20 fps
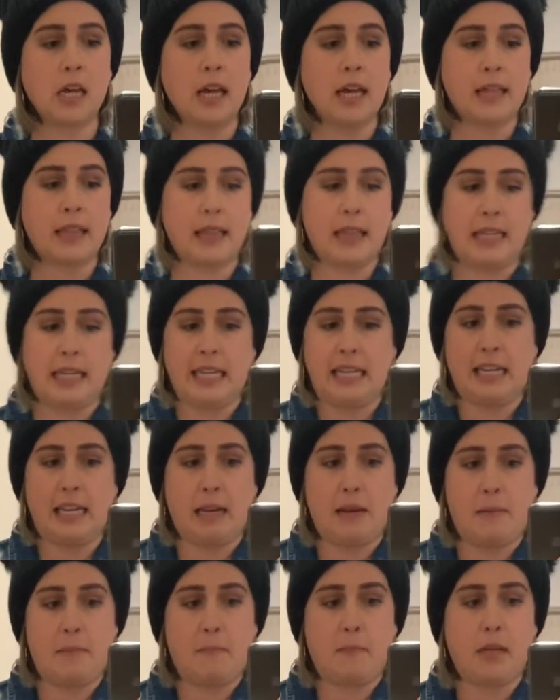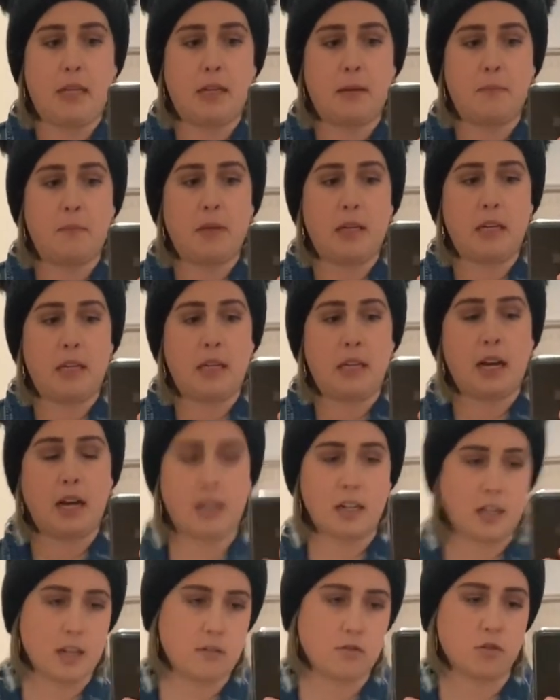than me to be
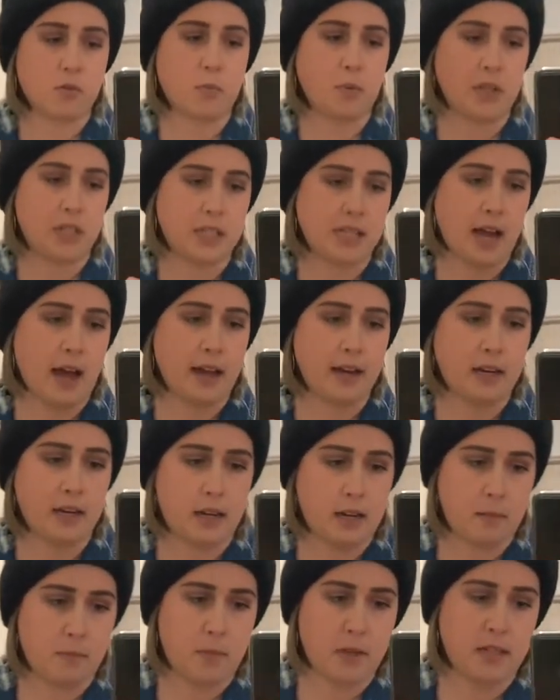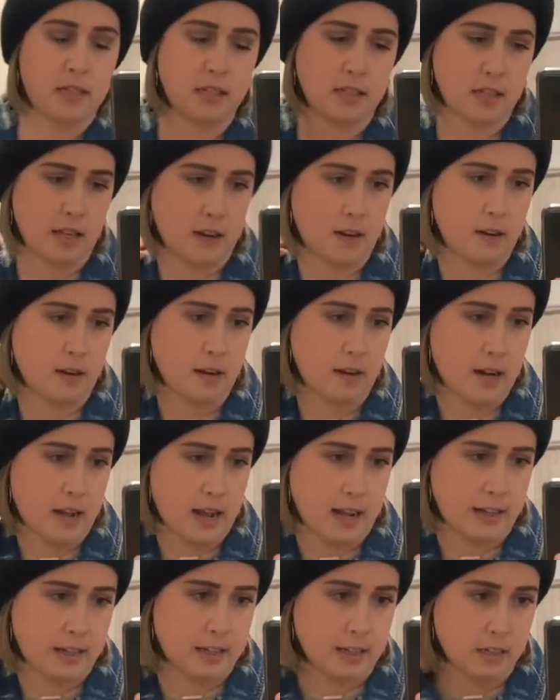uncomfortably tight in it, because then
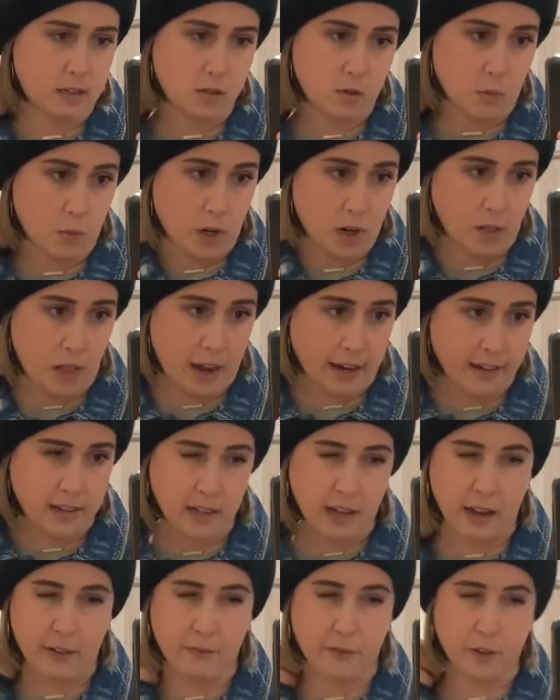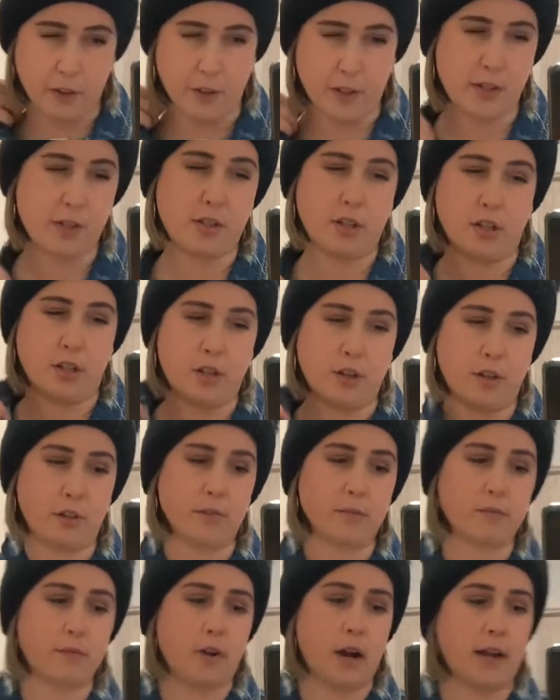I get to where like I feel insecure,
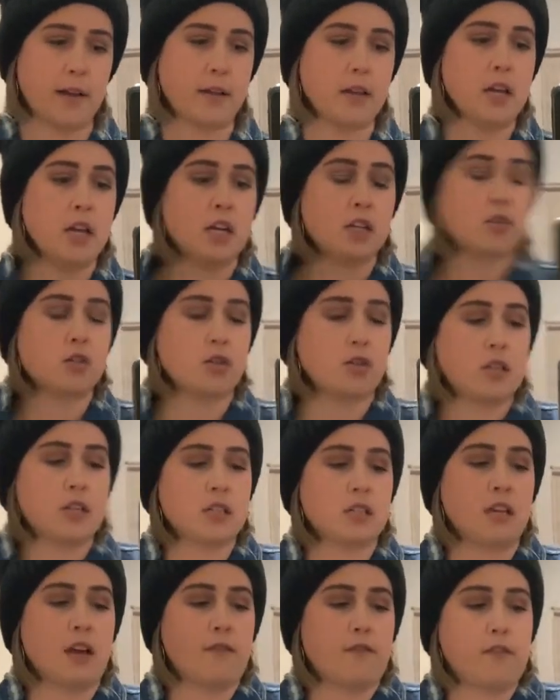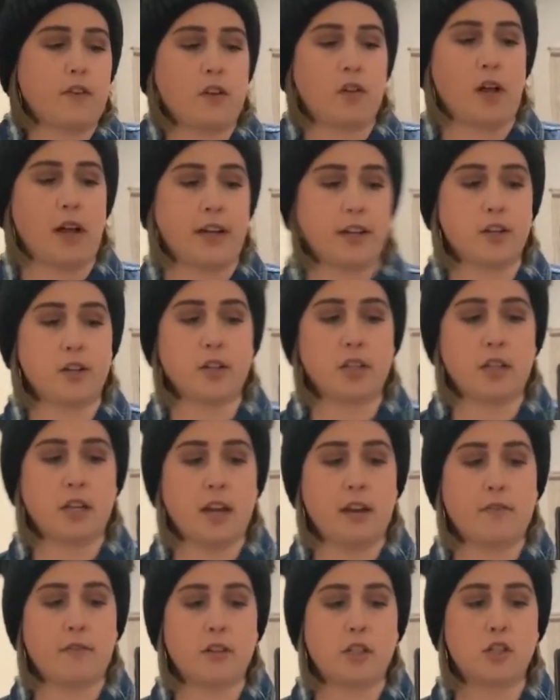right? So this, I feel like good
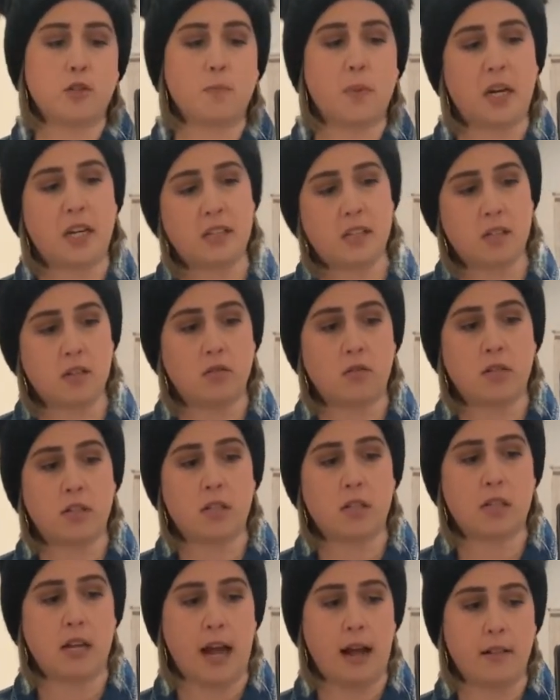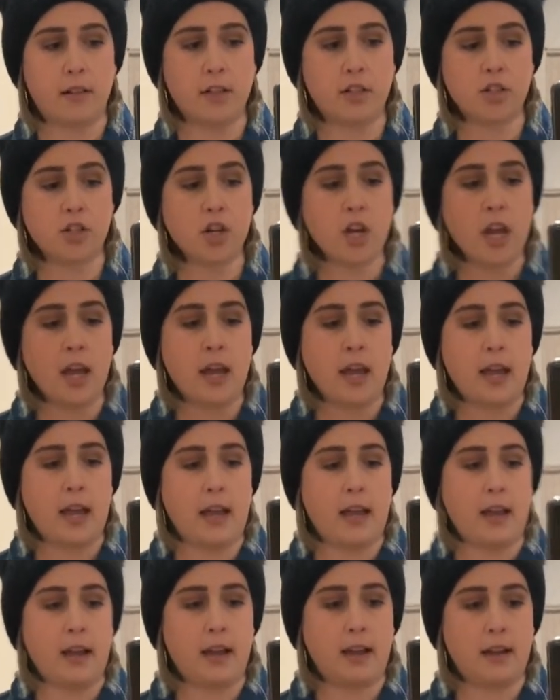coverage, but I still look stylish
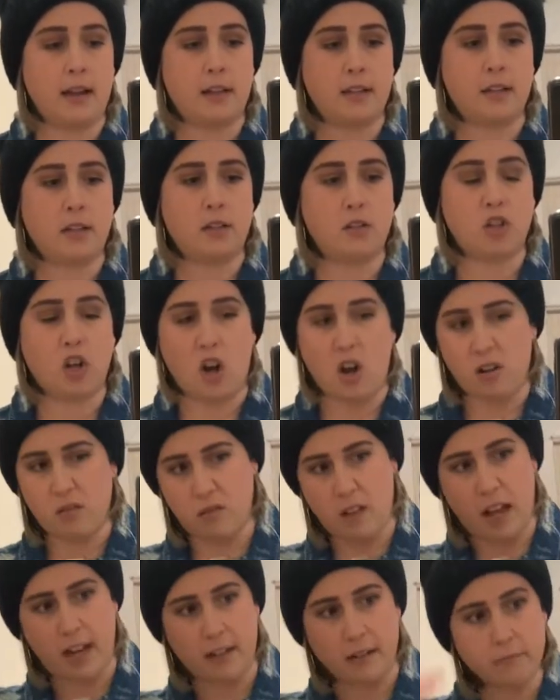and not like,